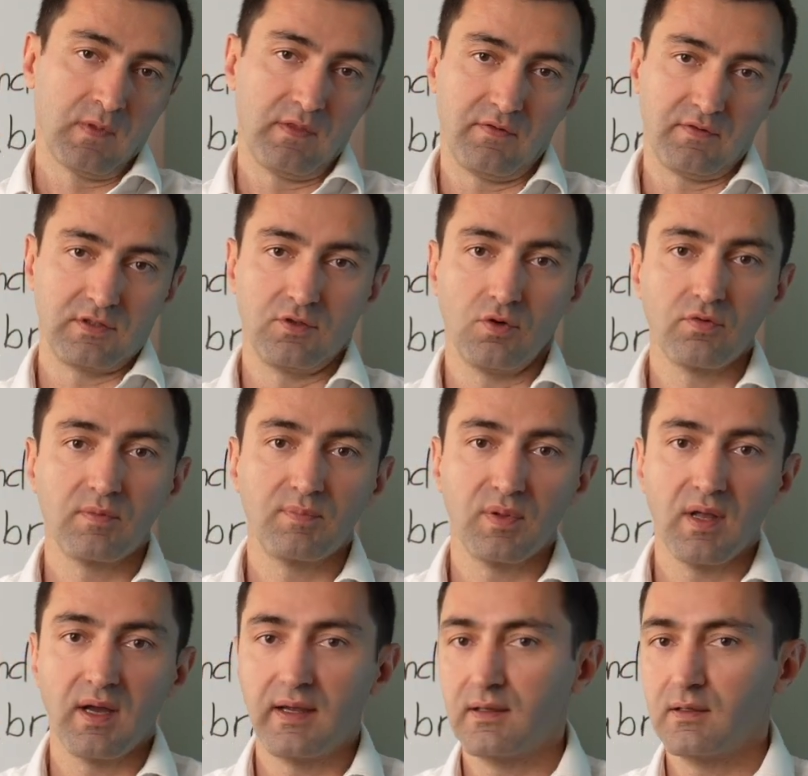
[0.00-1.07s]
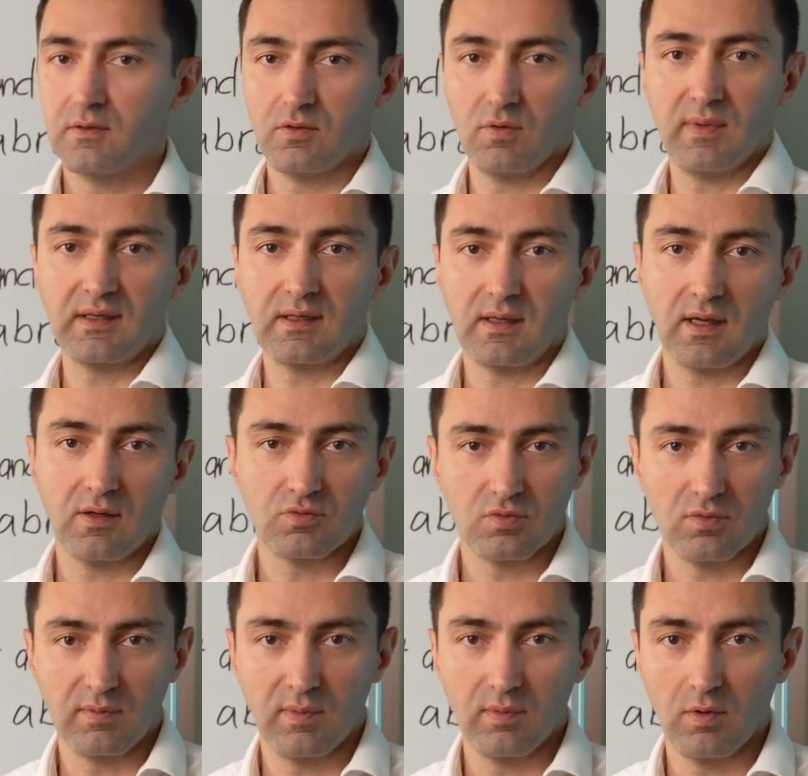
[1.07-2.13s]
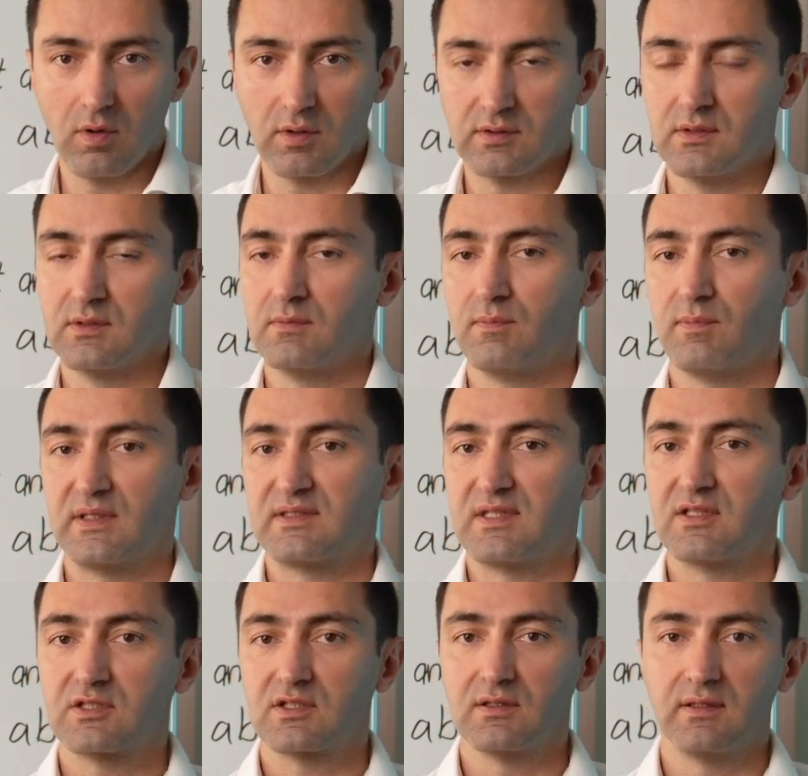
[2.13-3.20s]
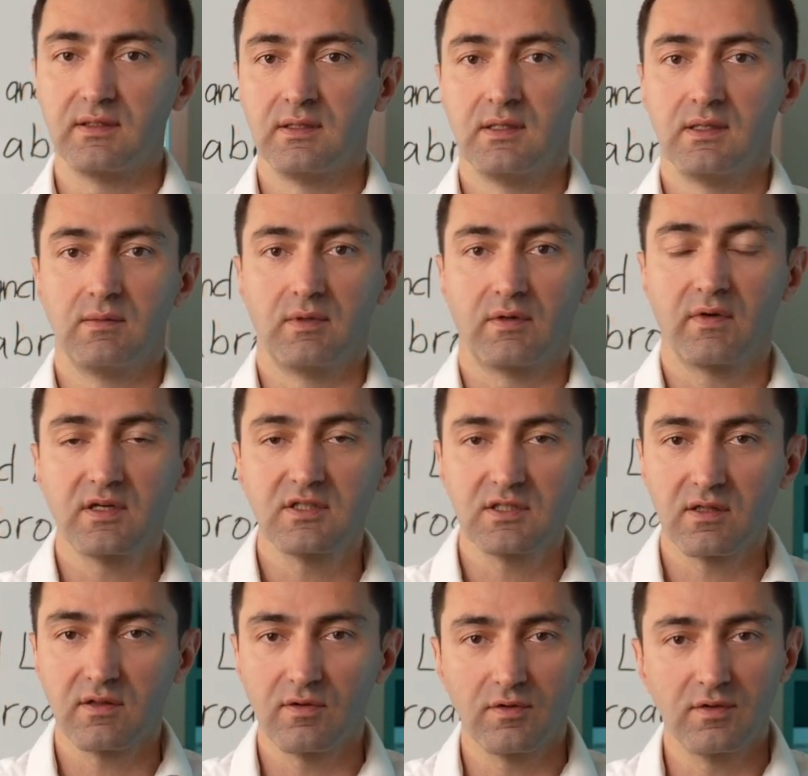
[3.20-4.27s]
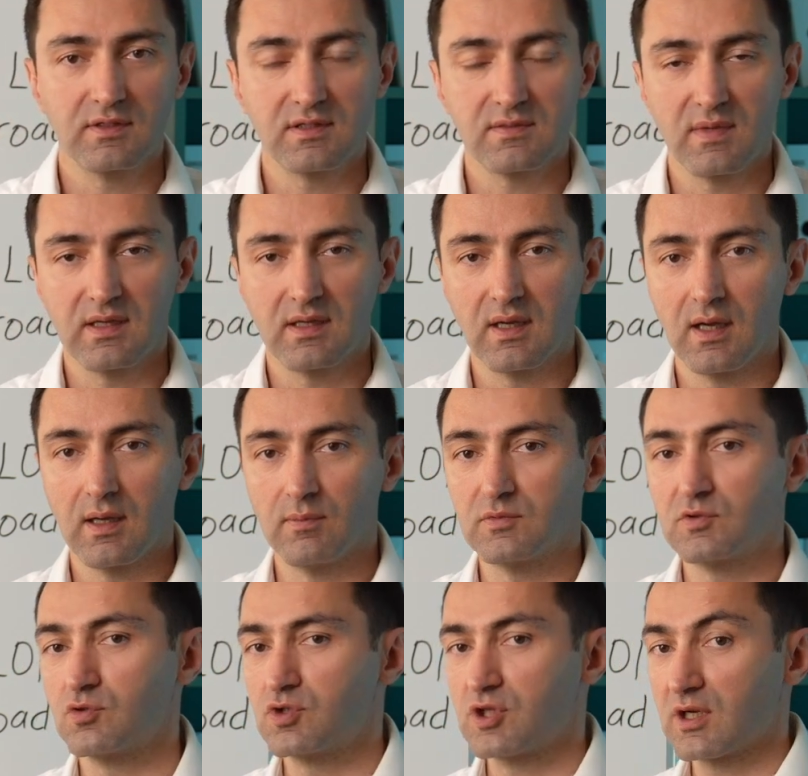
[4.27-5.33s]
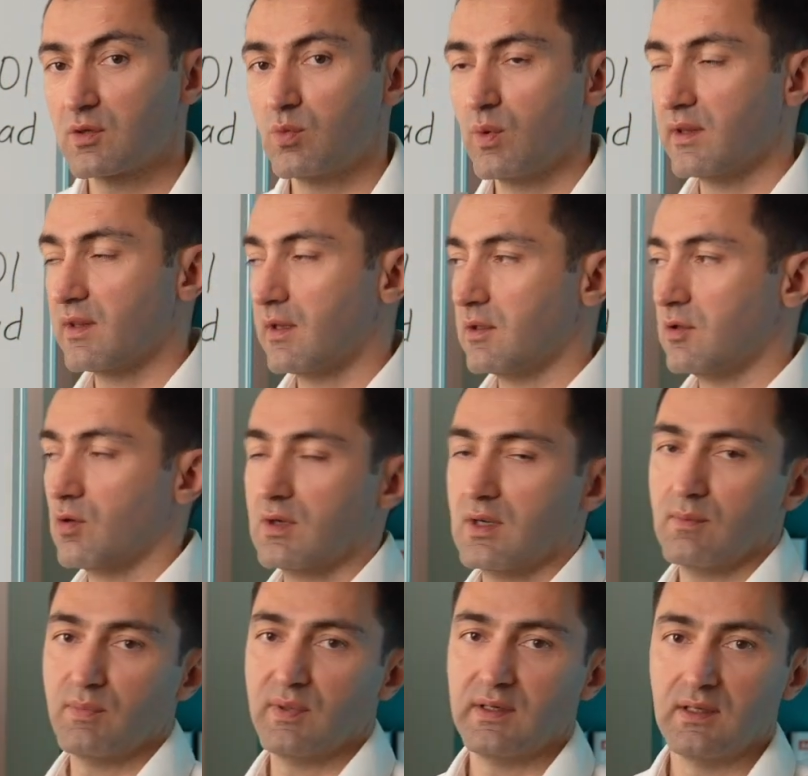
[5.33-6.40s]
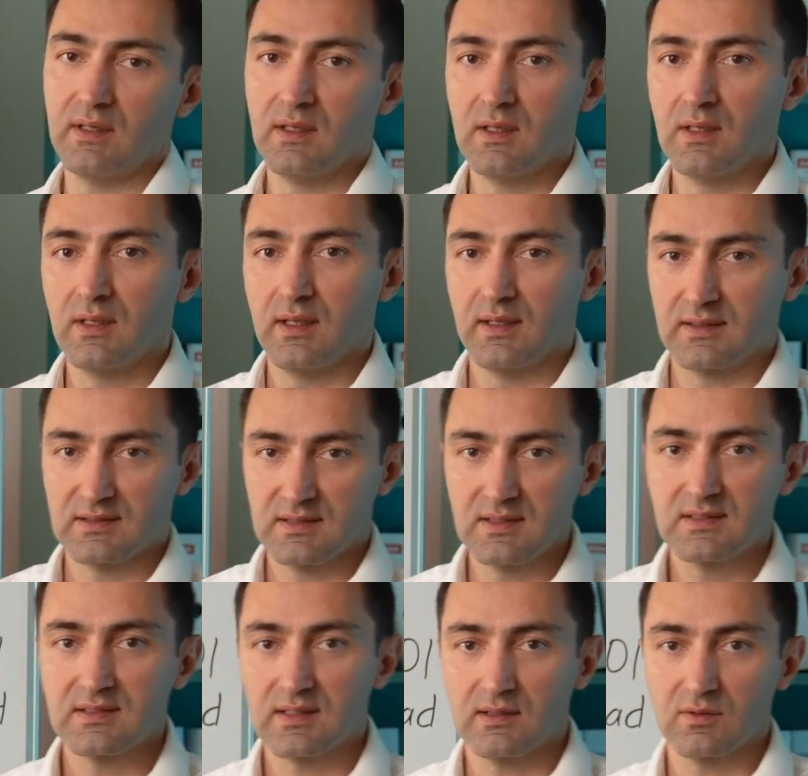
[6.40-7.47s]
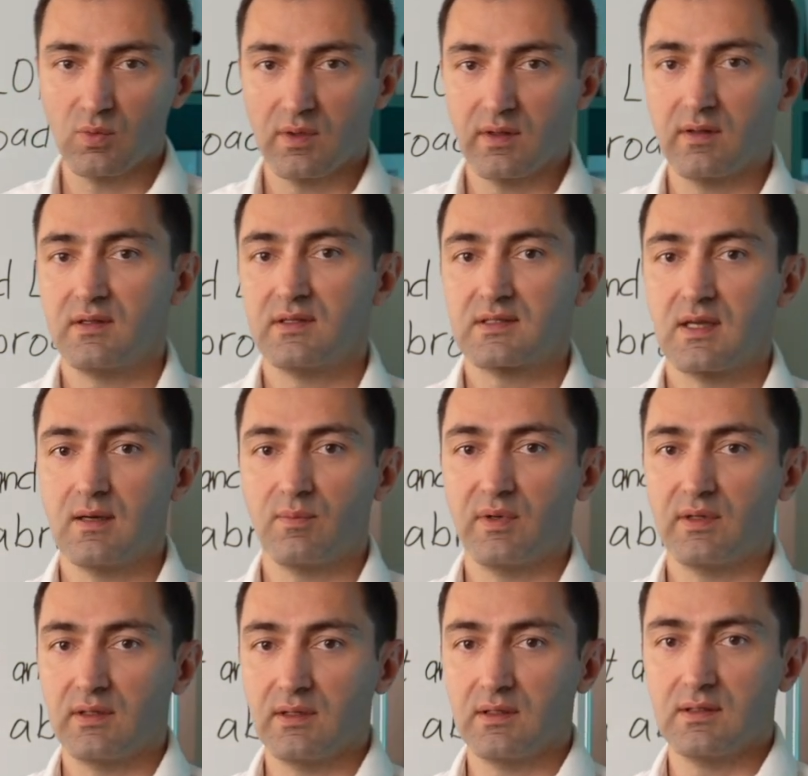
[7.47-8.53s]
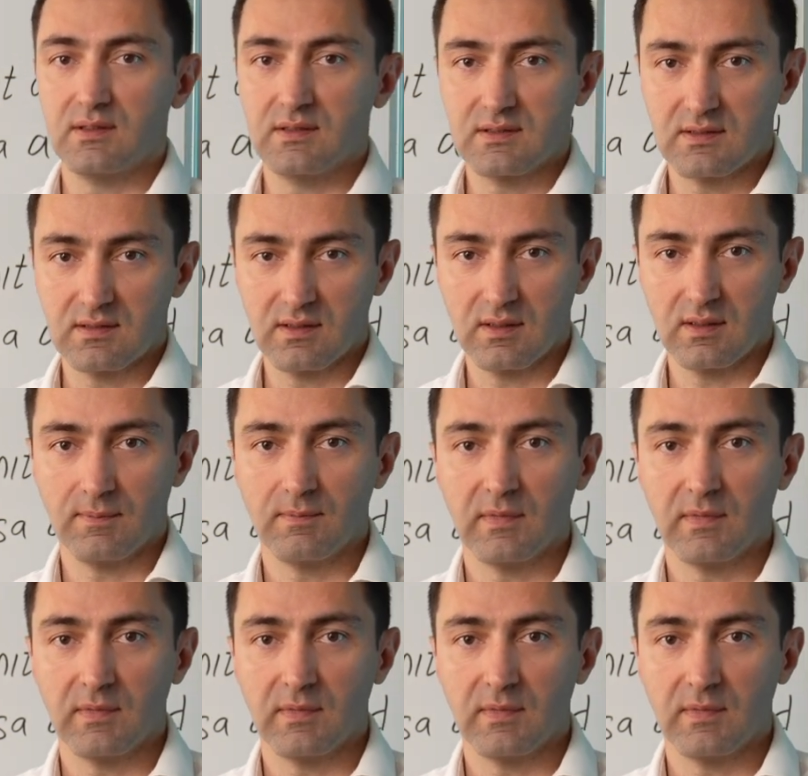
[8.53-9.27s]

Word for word: there is no reply, your bank accounts will be blocked. Potentially, immigration authorities may come to check whether your company exists and whether this company is uh,